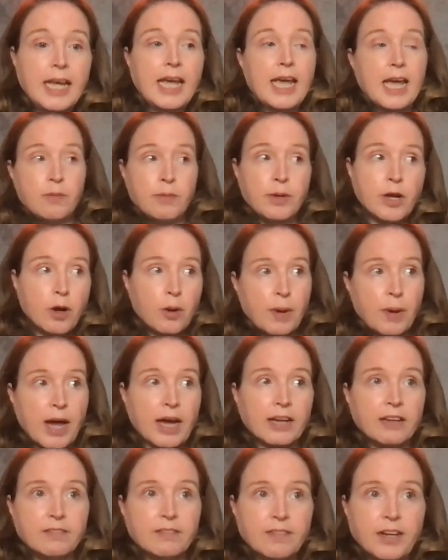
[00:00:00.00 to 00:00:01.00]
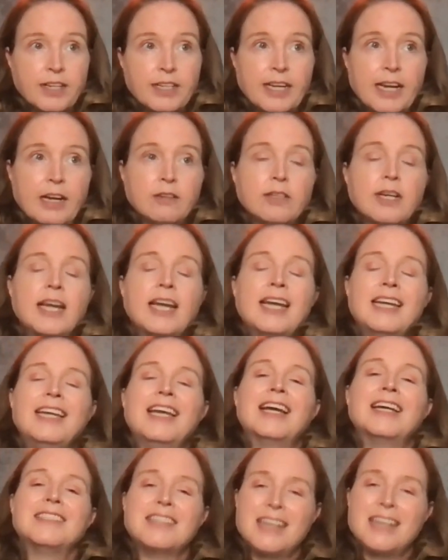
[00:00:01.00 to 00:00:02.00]
And we go back and find out, hey,
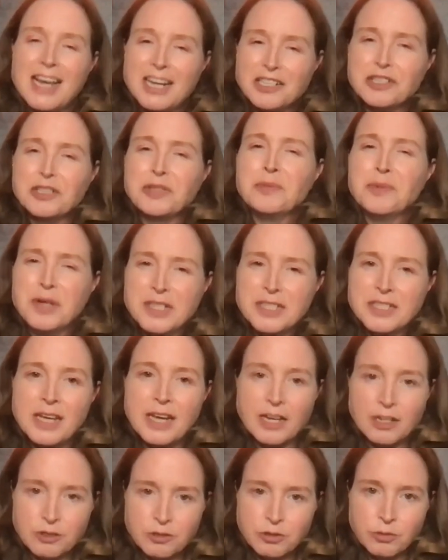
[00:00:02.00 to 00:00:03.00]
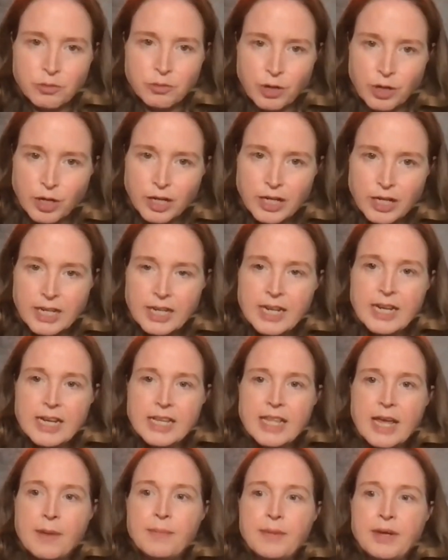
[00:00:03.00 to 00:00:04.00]
yes, it actually was extra work.
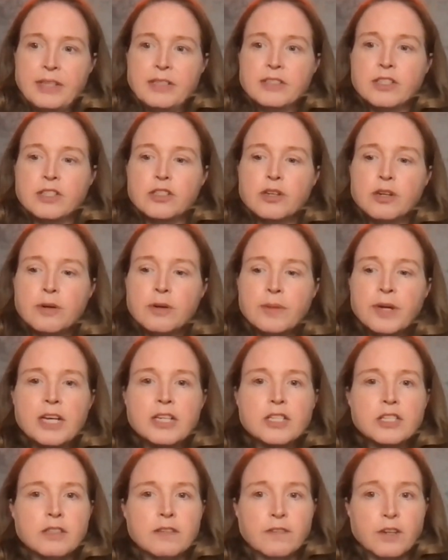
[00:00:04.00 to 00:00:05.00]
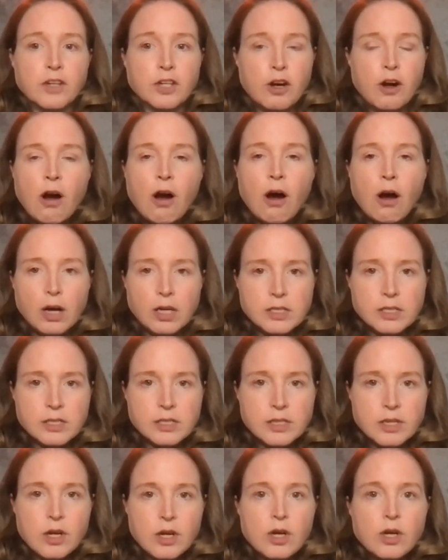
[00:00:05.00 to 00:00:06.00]
That means the termination for
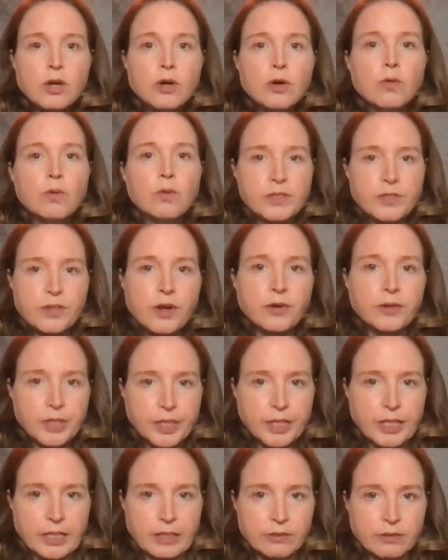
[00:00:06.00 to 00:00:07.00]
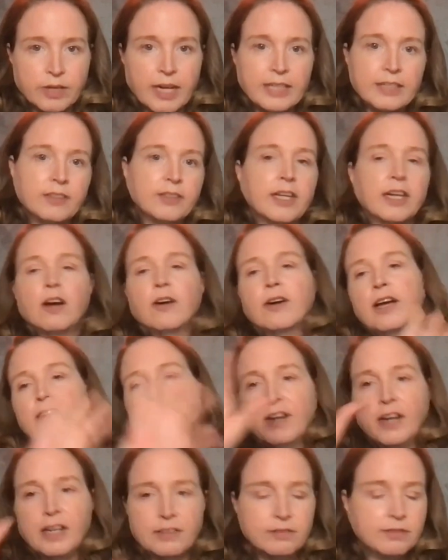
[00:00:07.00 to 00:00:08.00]
cause was no good, right? And they're like, okay,
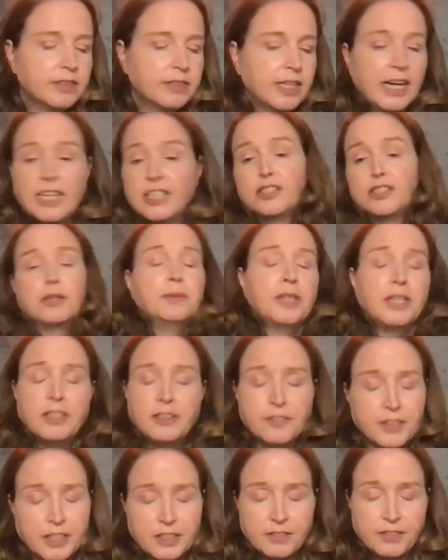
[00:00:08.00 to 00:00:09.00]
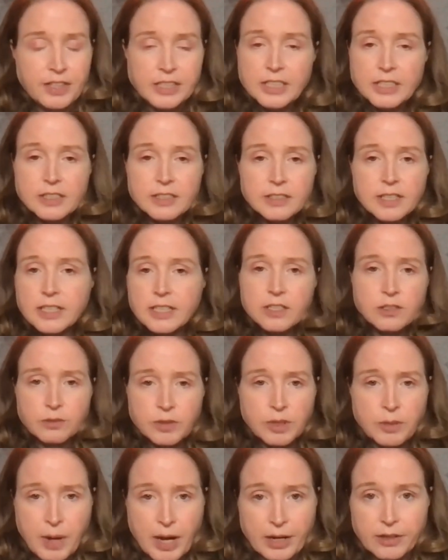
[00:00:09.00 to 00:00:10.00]
fine. Then I just terminated you for convenience. It doesn't
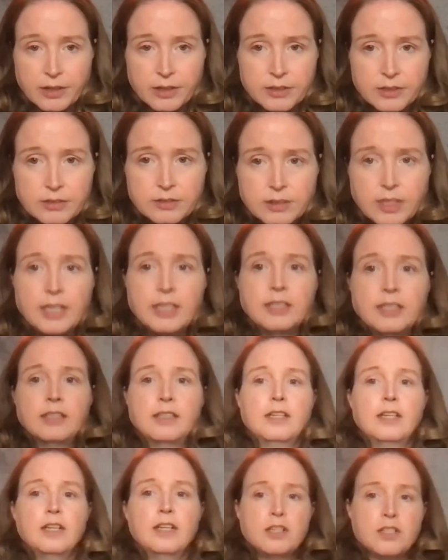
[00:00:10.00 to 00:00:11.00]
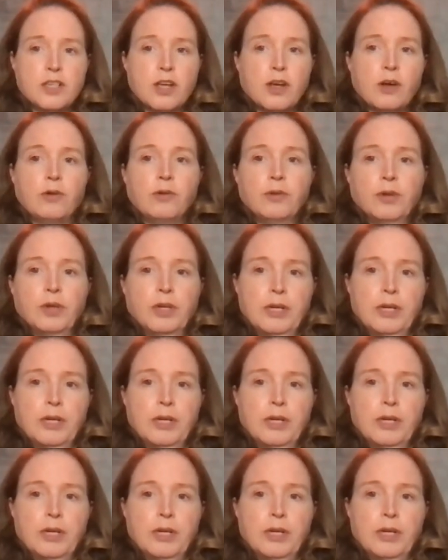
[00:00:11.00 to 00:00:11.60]
really matter, right? So